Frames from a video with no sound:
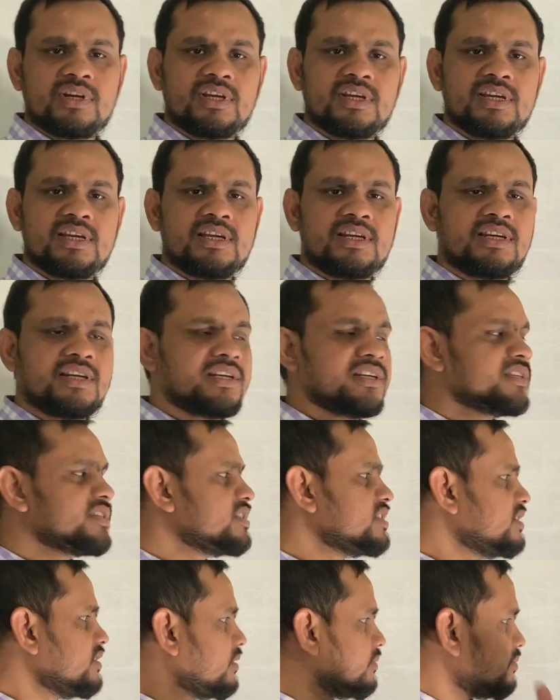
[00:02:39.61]
It is
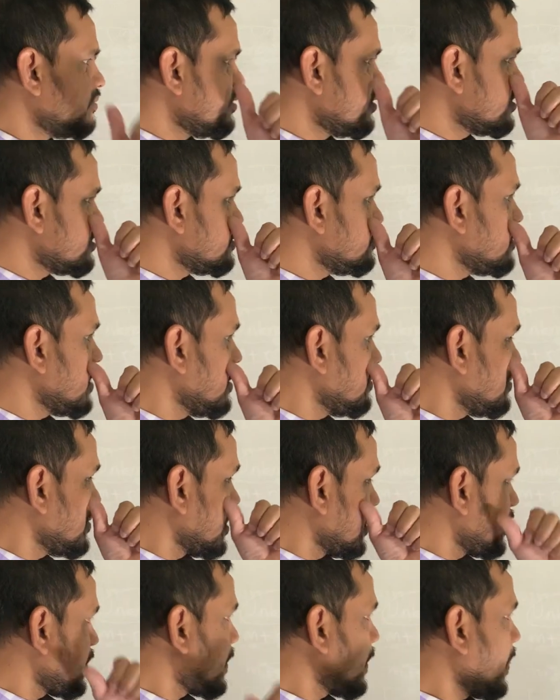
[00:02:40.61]
zero force
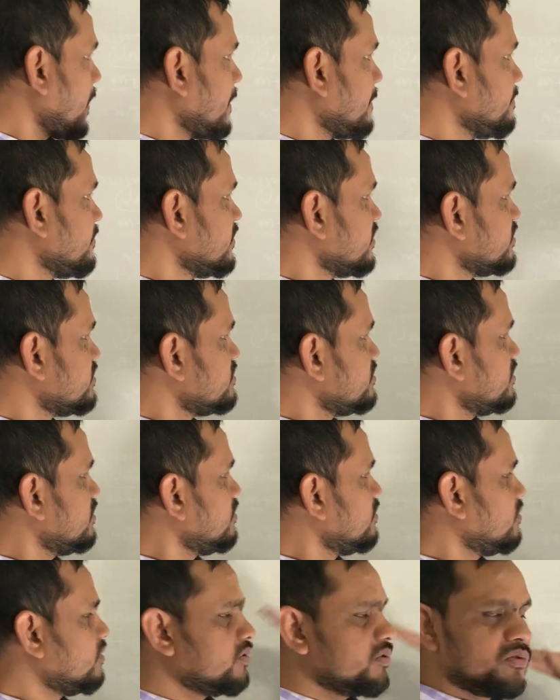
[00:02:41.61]
member.
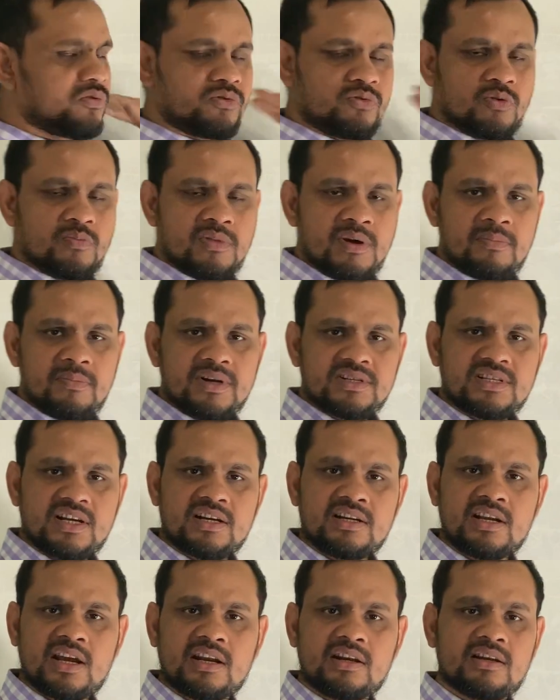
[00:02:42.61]
So two members are
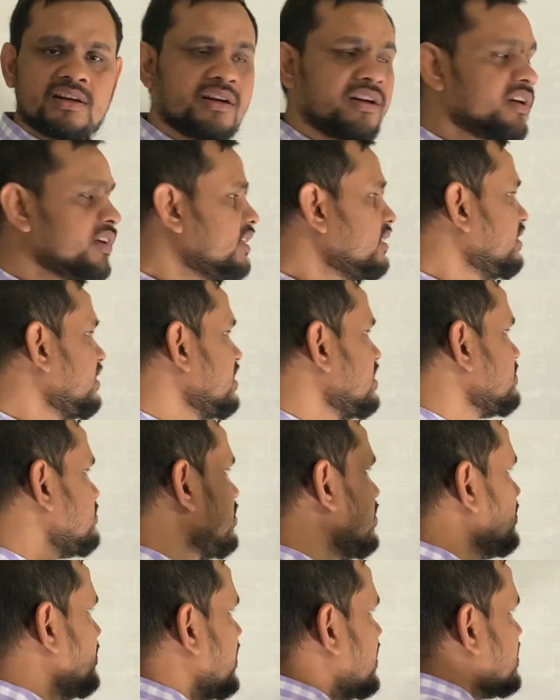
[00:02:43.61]
done. These
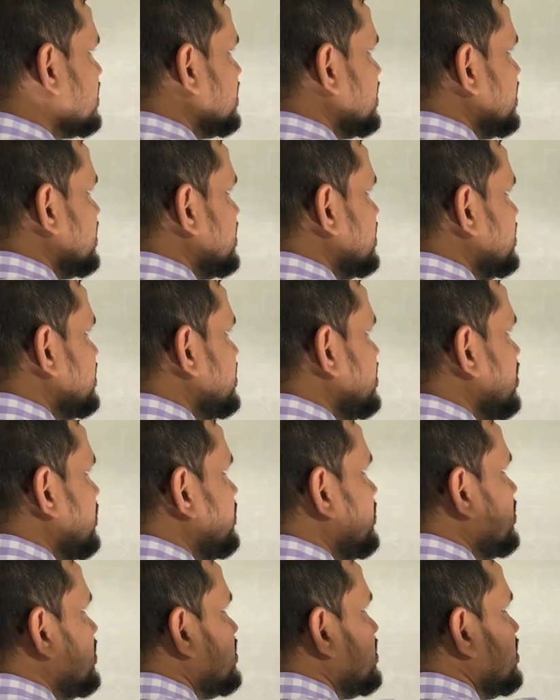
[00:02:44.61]
members, zero
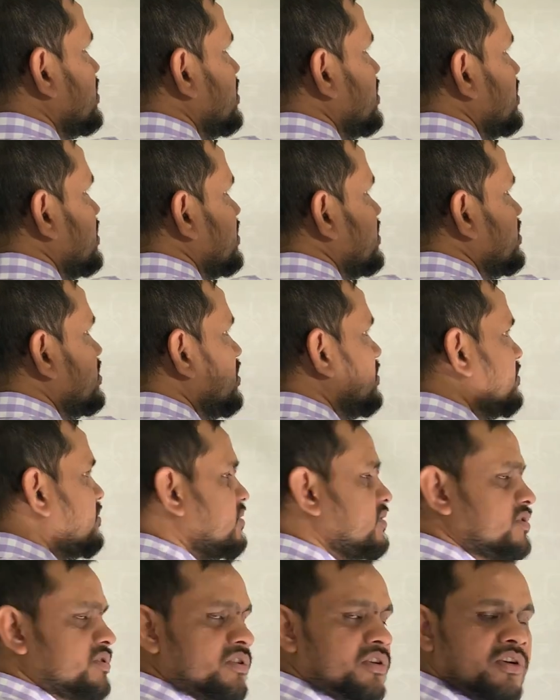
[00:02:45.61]
force, zero
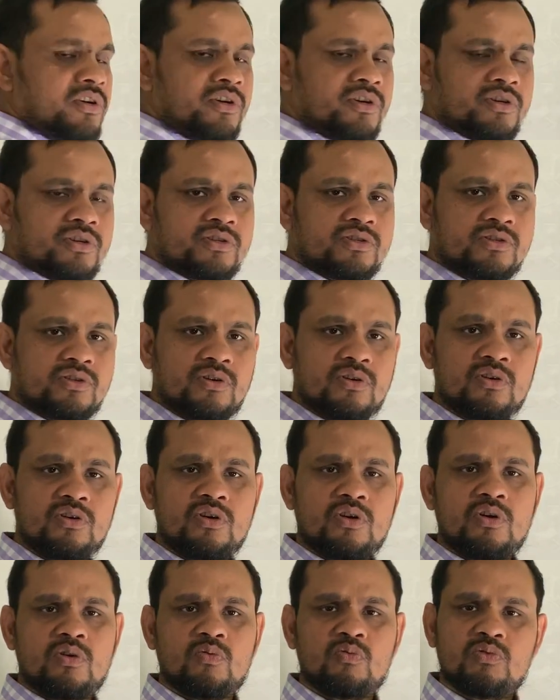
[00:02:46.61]
force. So
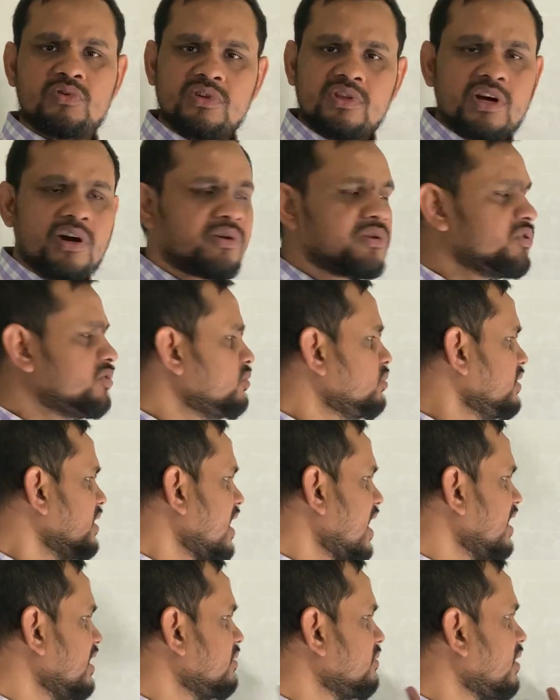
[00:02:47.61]
without doing
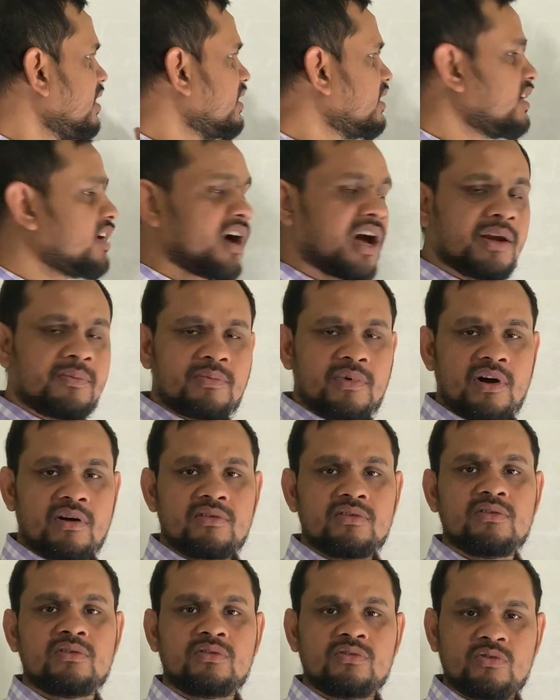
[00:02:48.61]
any work, I
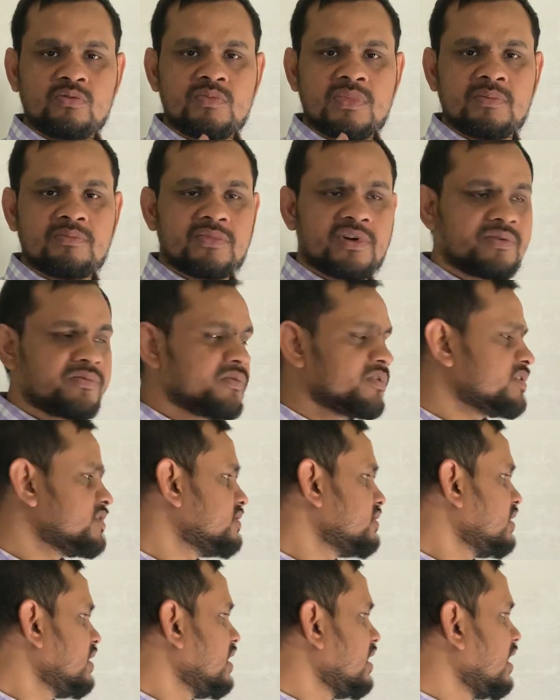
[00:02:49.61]
found two member
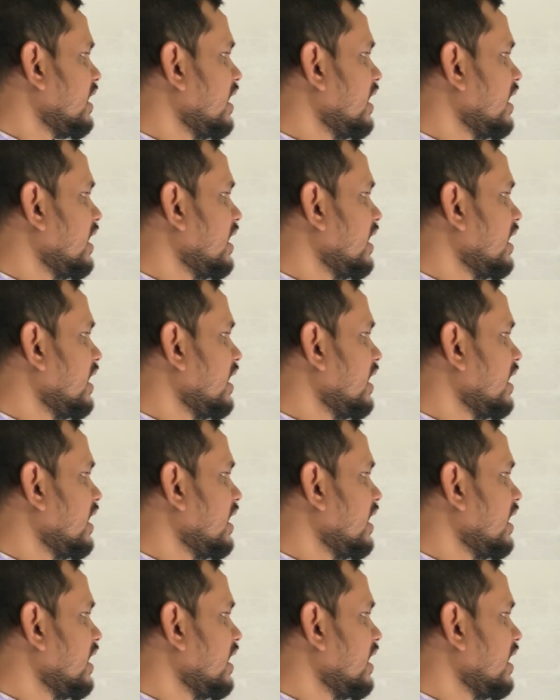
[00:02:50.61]
force.